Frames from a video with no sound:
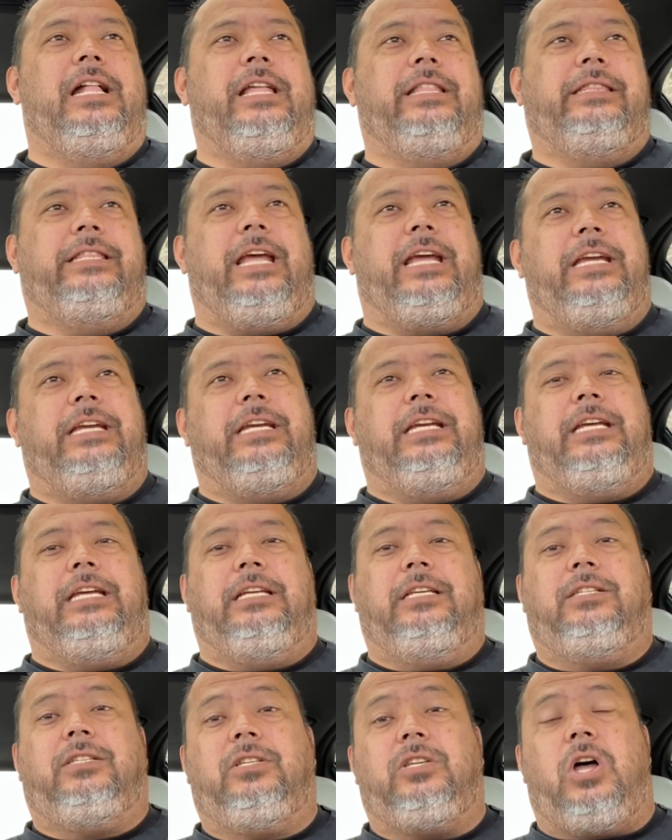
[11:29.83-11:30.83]
they
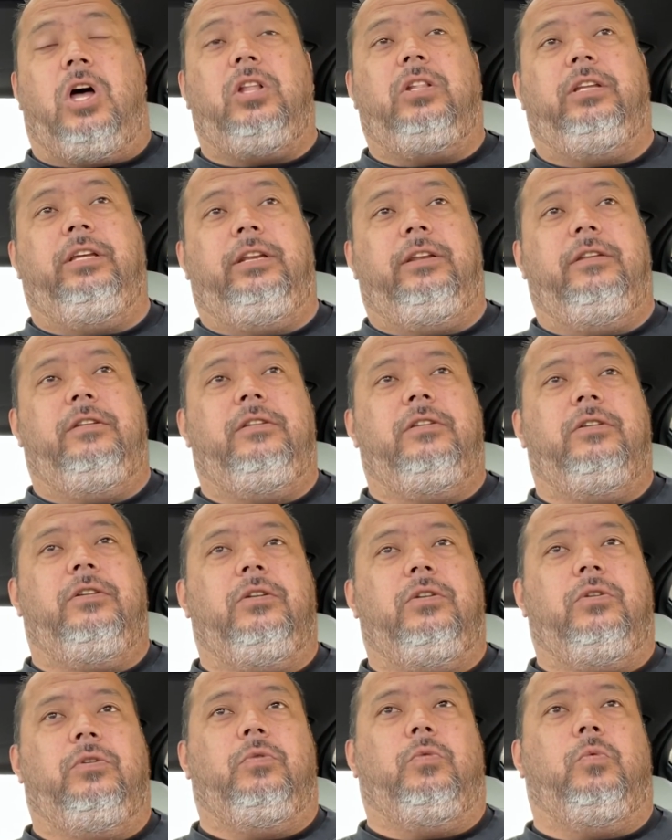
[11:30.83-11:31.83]
solid.
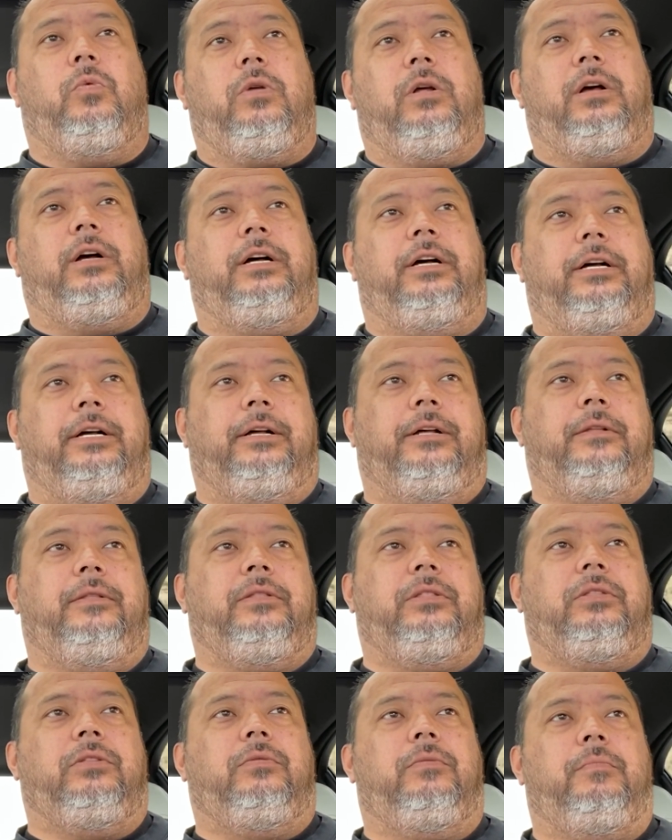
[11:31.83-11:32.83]

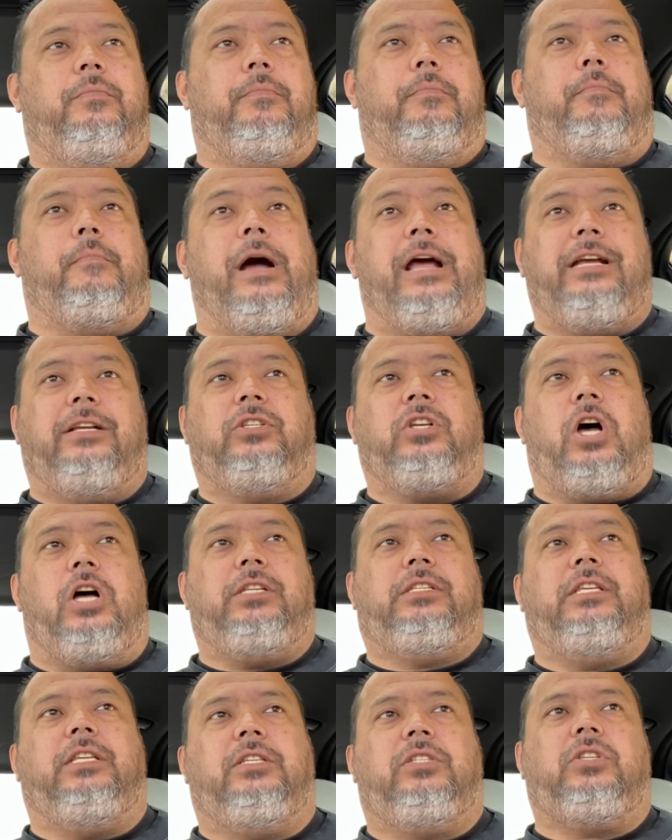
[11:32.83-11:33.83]
My
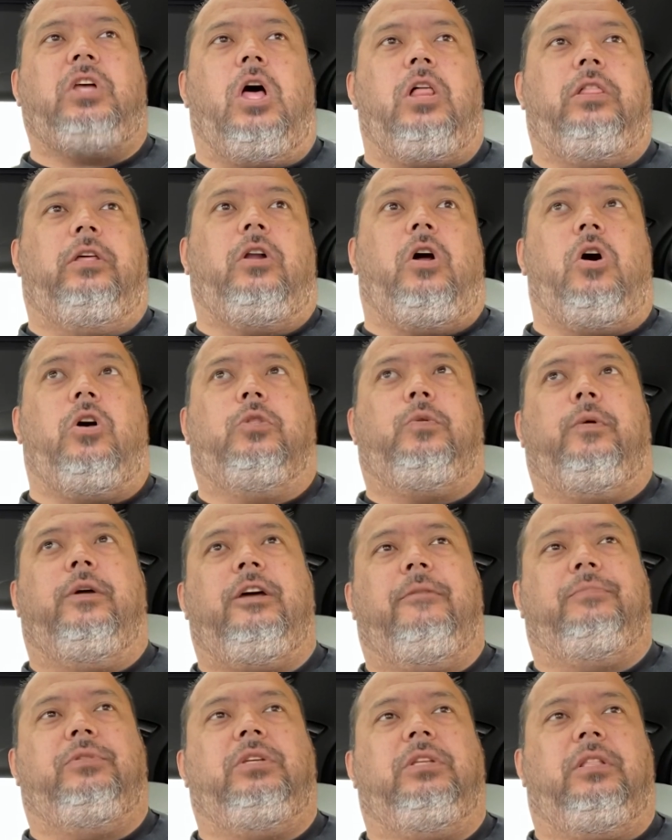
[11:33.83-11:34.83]
exhaust is solid all the way
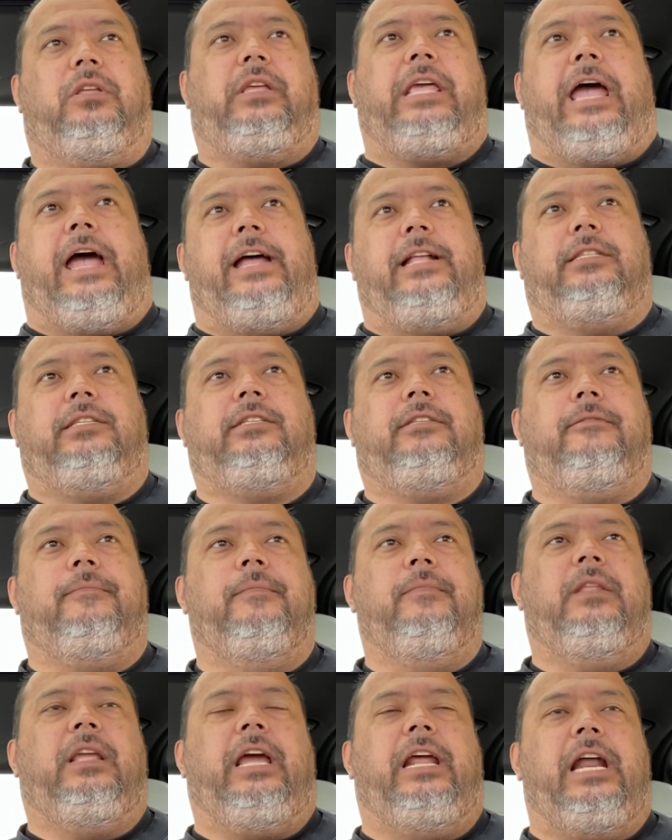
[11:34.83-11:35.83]
up to the cats,
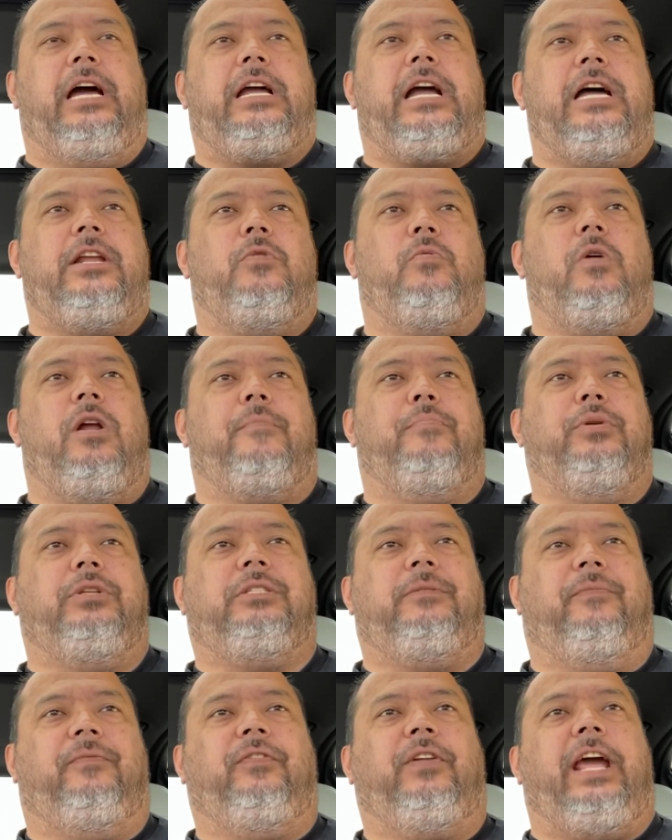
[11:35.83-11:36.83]
and I kind of want to put
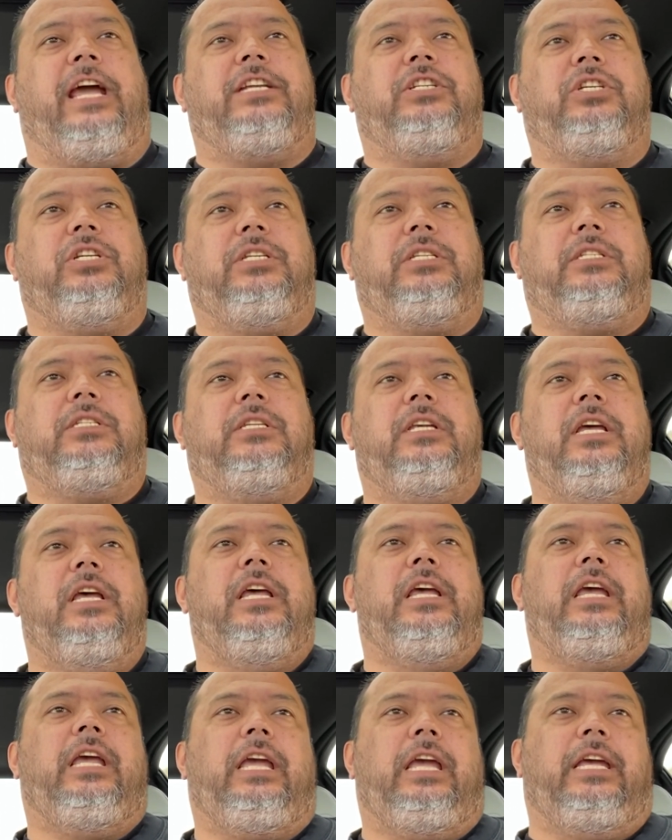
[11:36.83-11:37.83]
some flanges
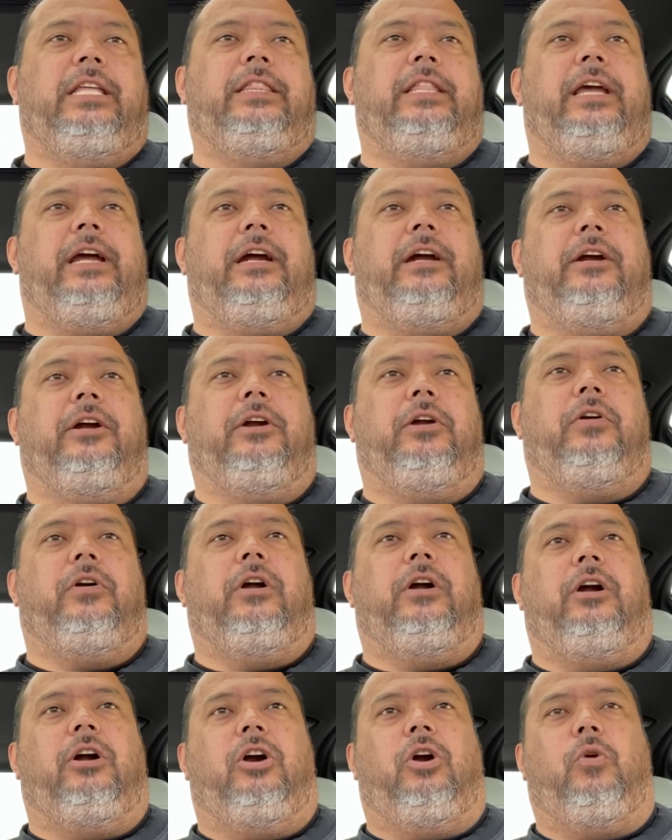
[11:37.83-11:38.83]
in there
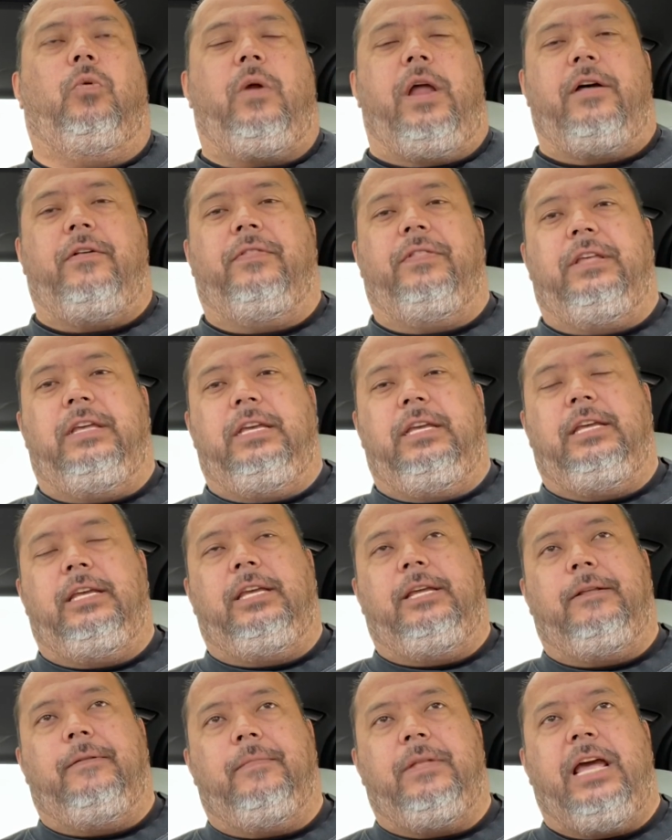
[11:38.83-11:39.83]
around
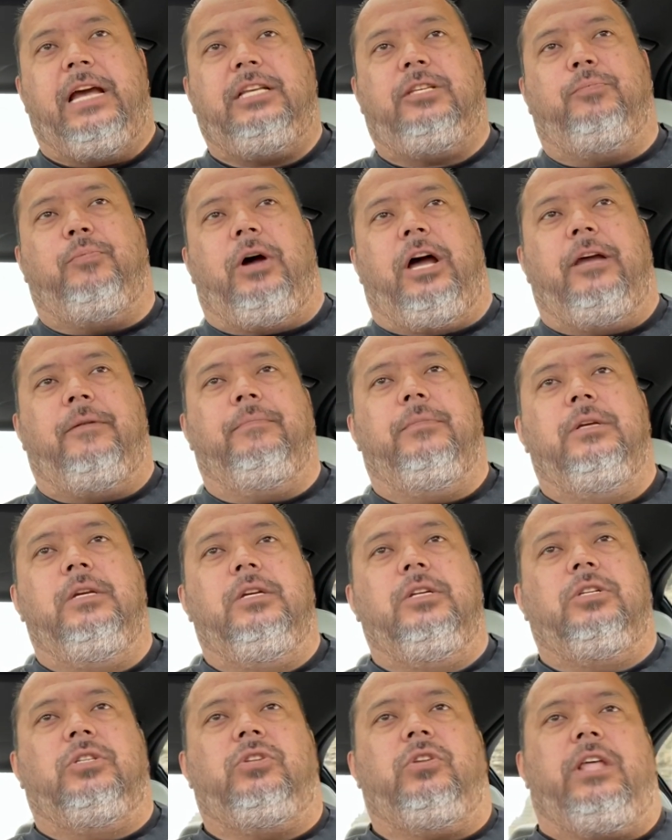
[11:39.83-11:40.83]
the X pipe,
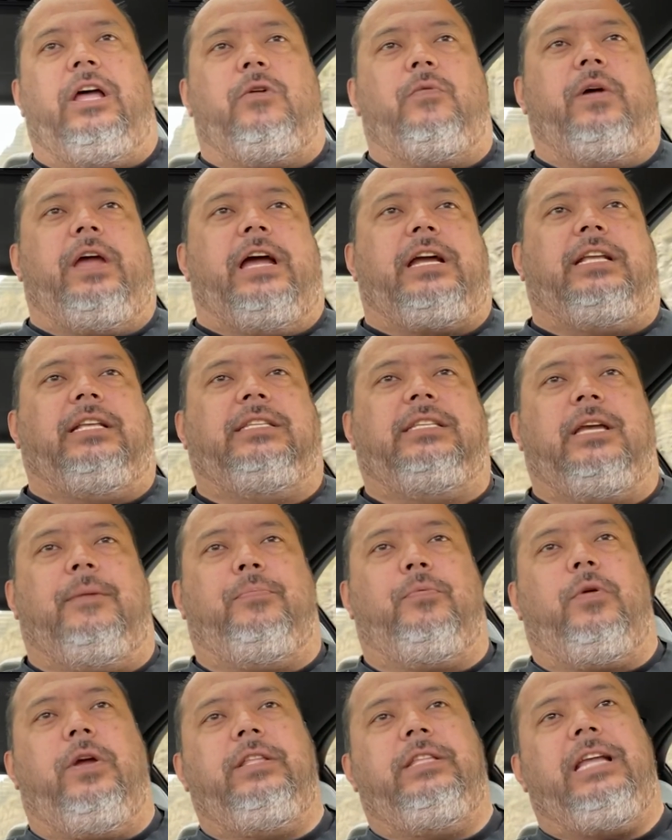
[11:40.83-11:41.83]
so that way I can
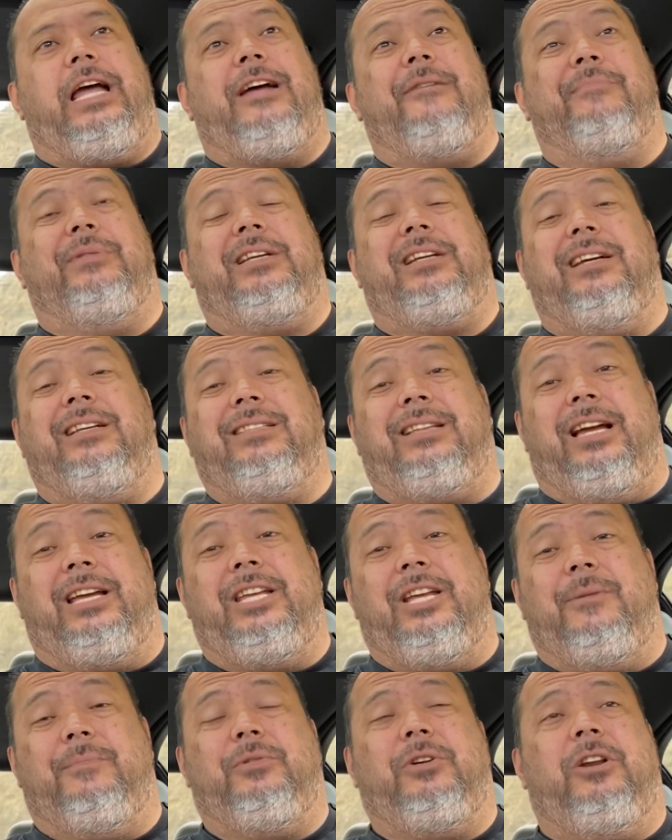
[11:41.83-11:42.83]
separate that, because I
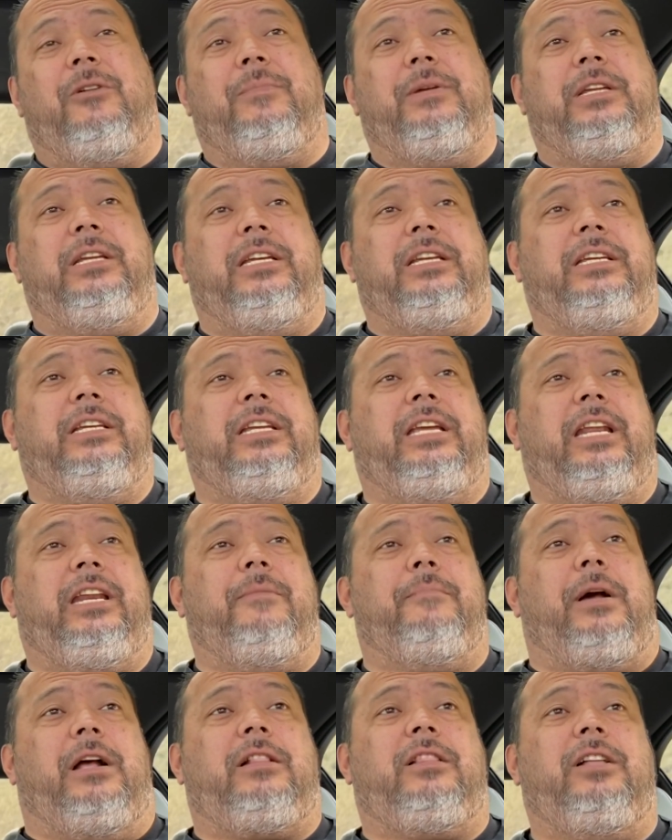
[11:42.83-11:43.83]
am going to be getting
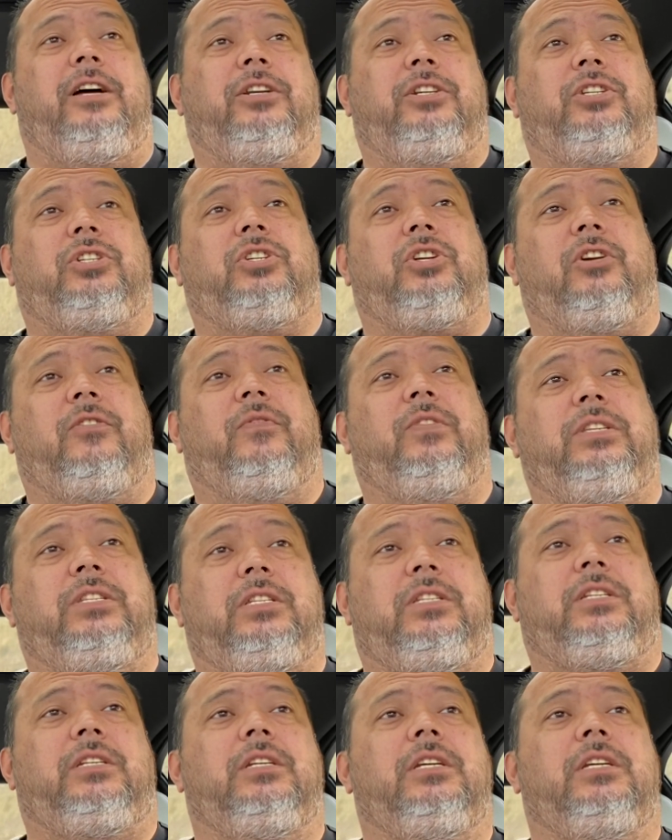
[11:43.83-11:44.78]
my clutch serviced